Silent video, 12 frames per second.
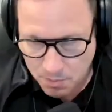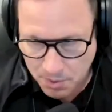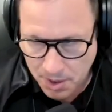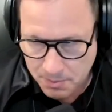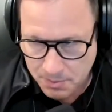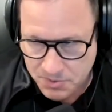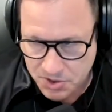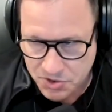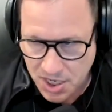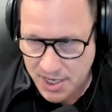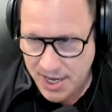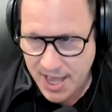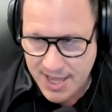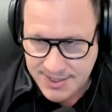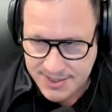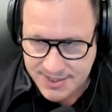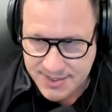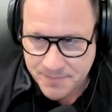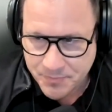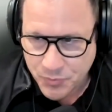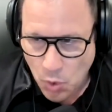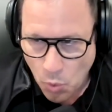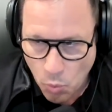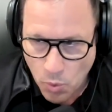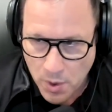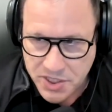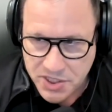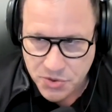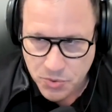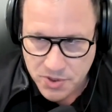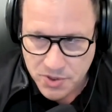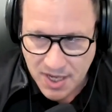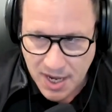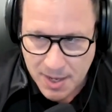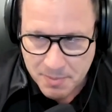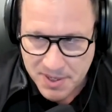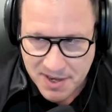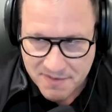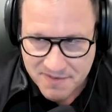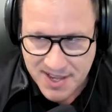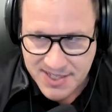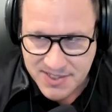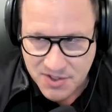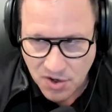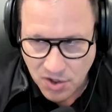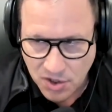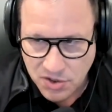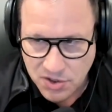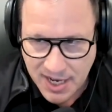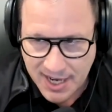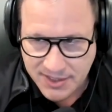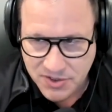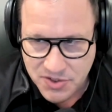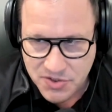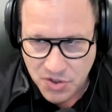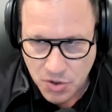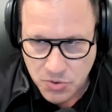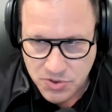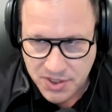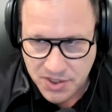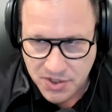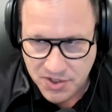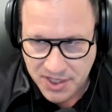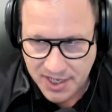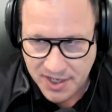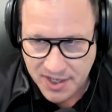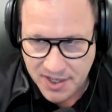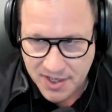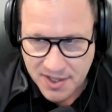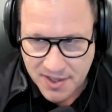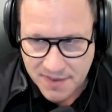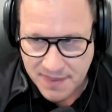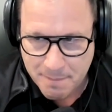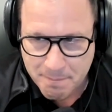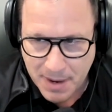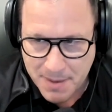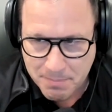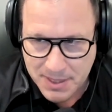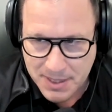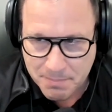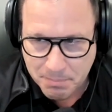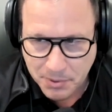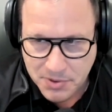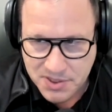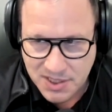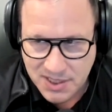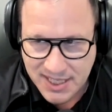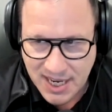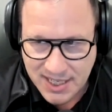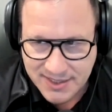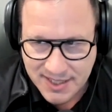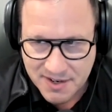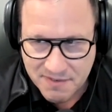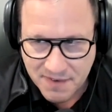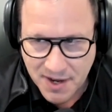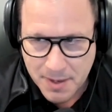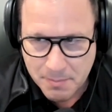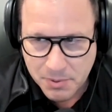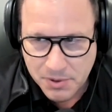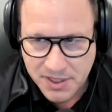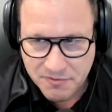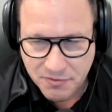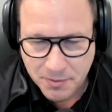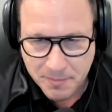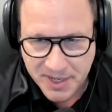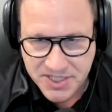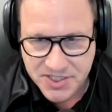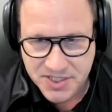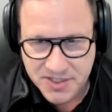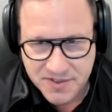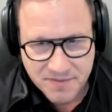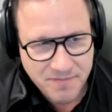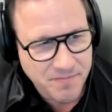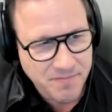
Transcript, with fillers: no problems. John asks, "What assures IPFS are good actors hosting your data that might be personally identifiable information?"